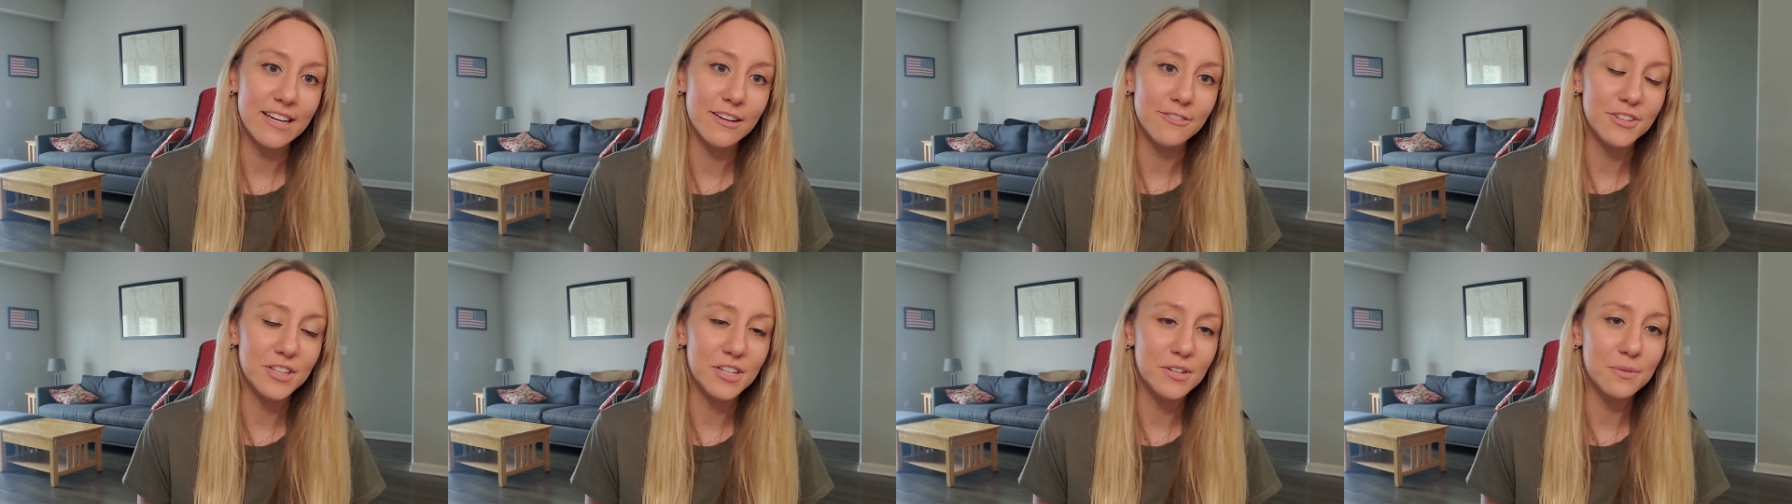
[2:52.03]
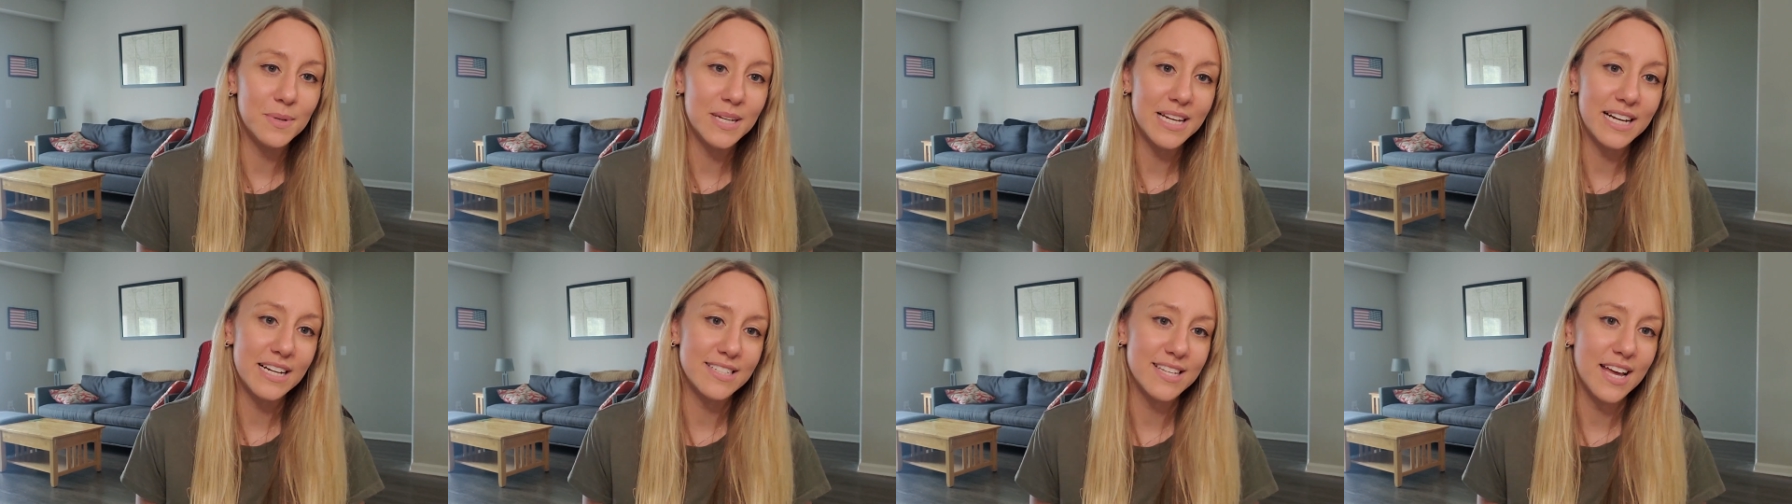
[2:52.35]
of you
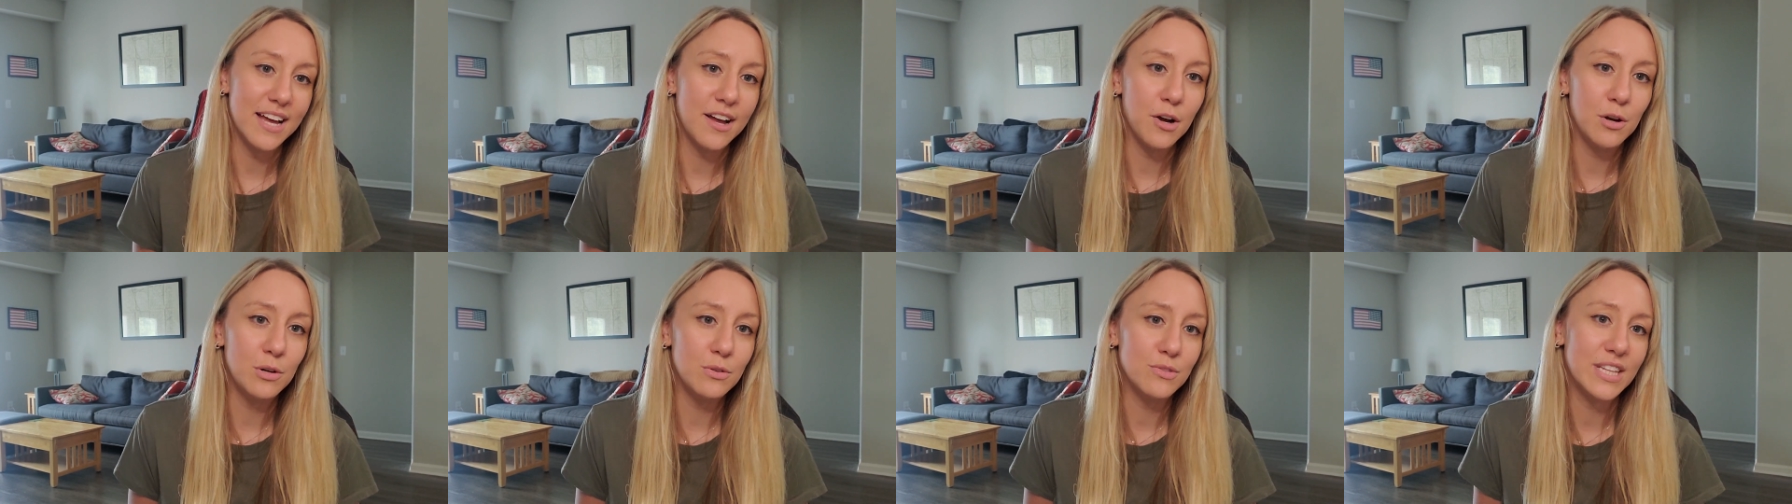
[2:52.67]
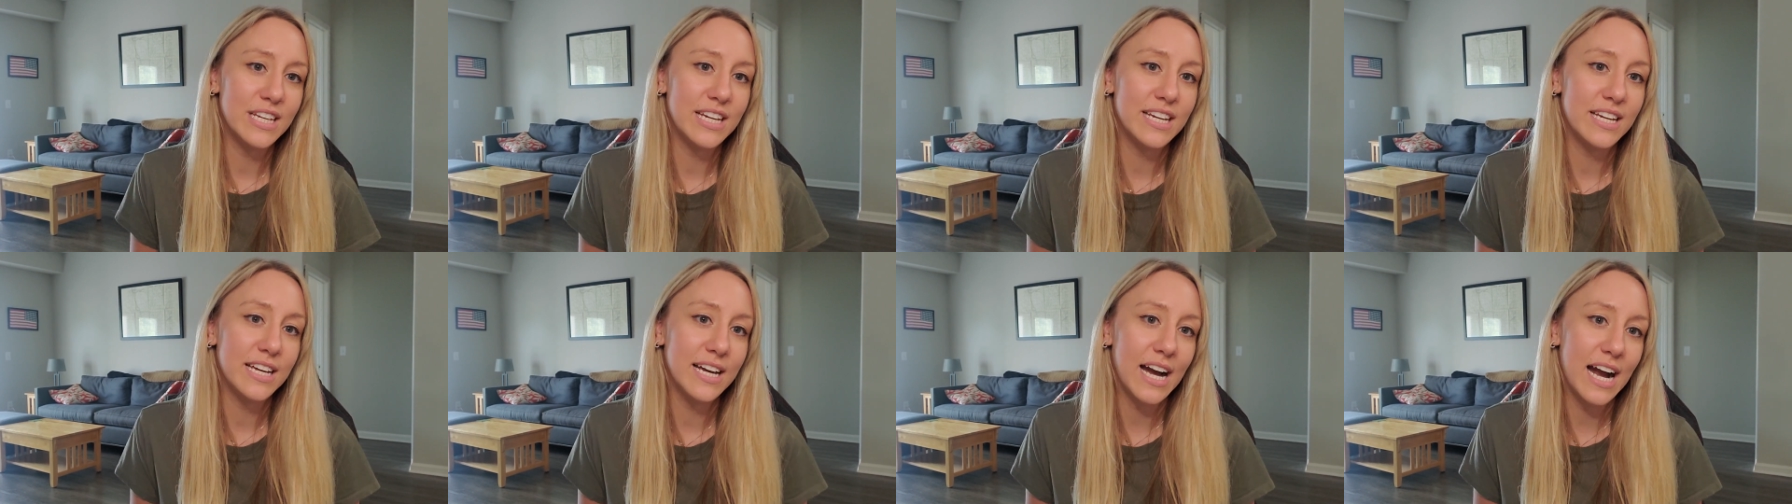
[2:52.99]
because I don't
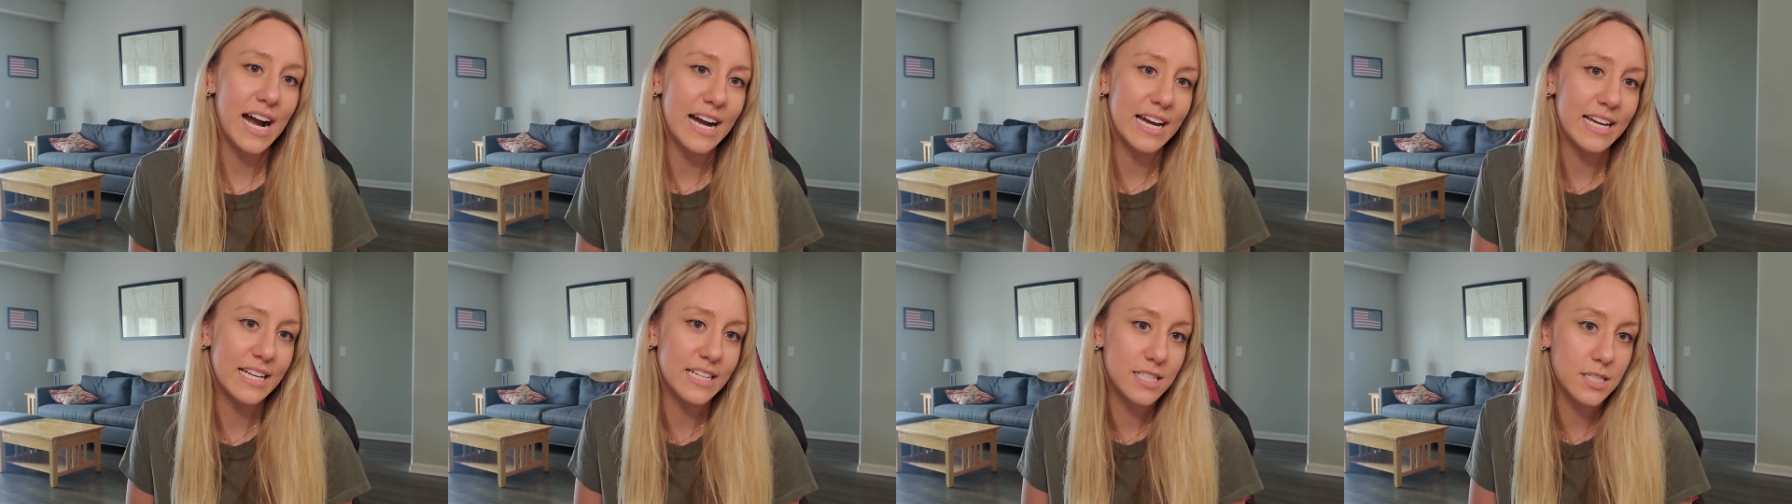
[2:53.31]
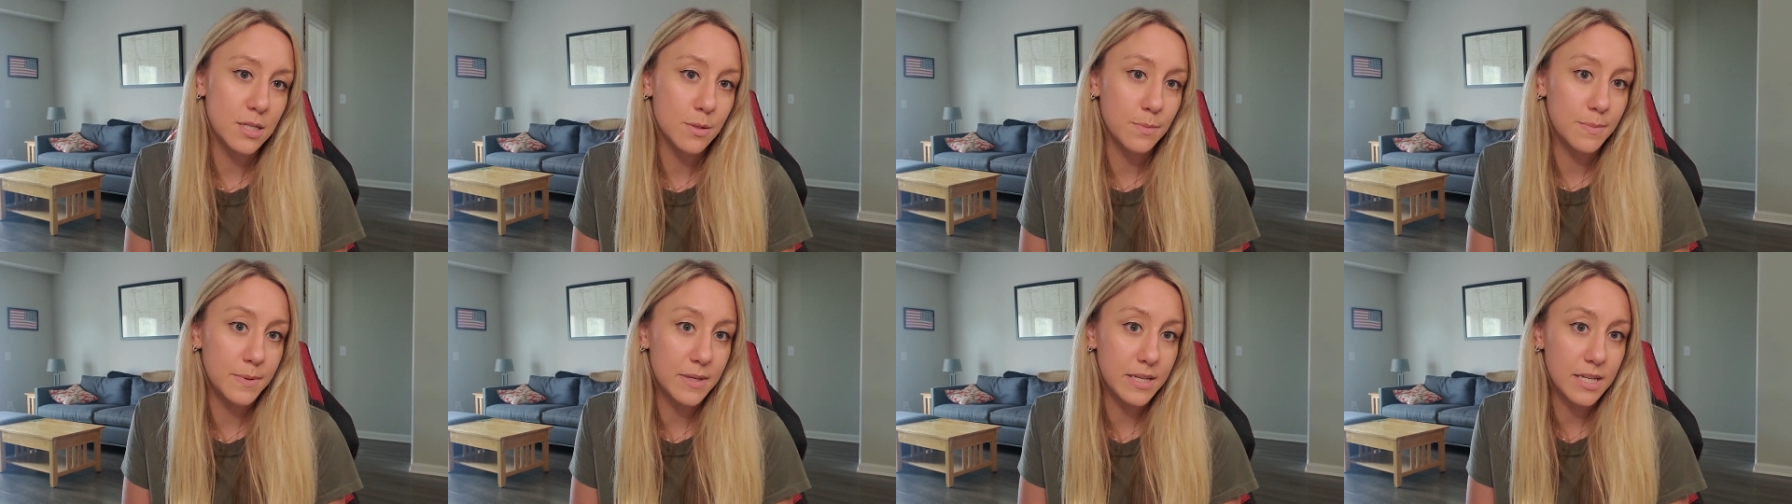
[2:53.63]
think
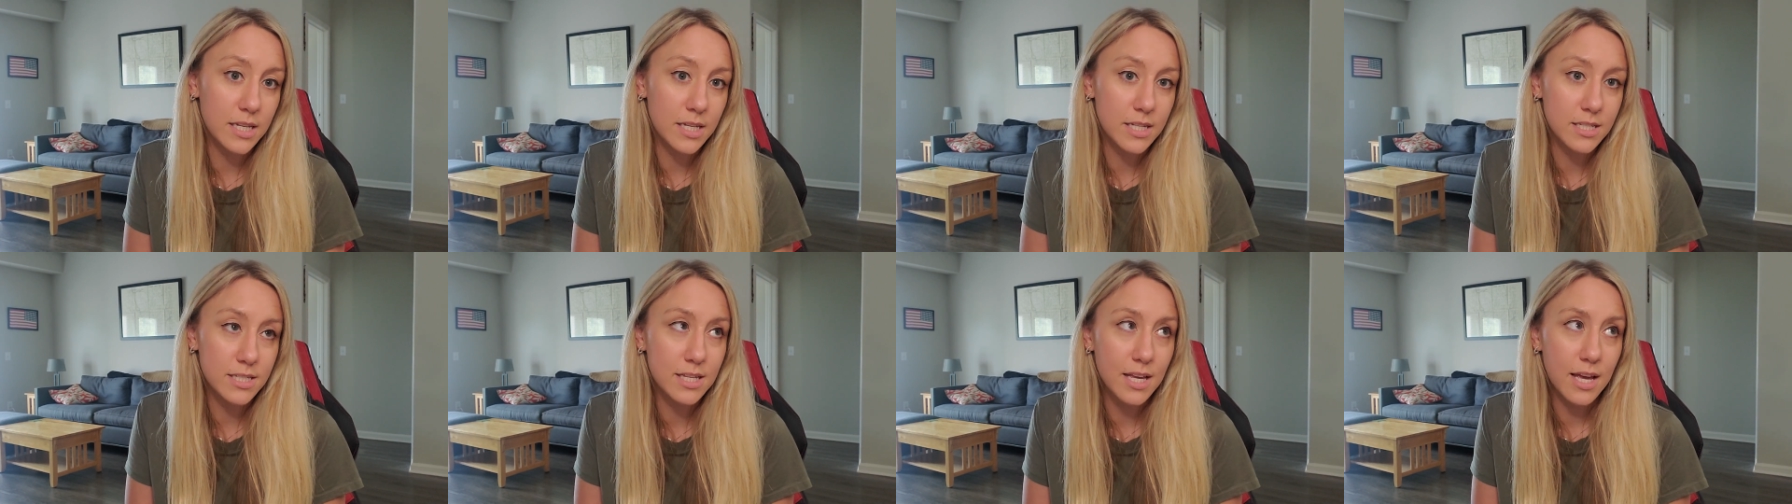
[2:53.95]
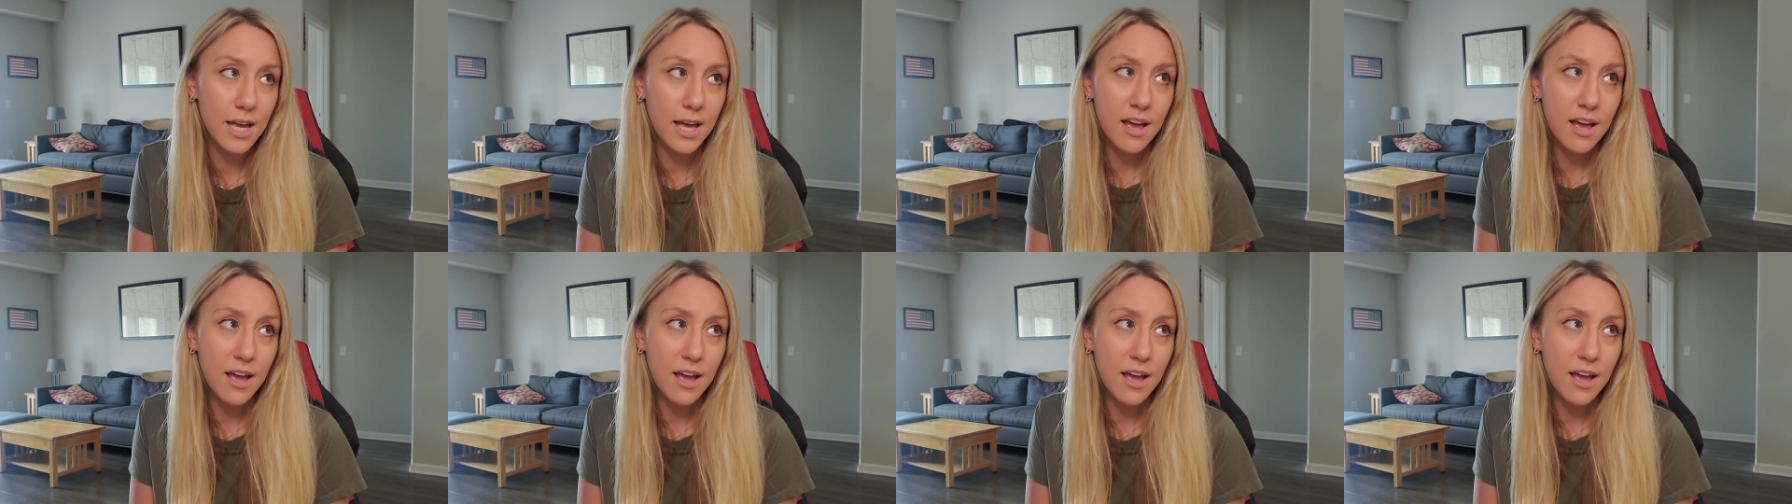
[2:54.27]
INTPs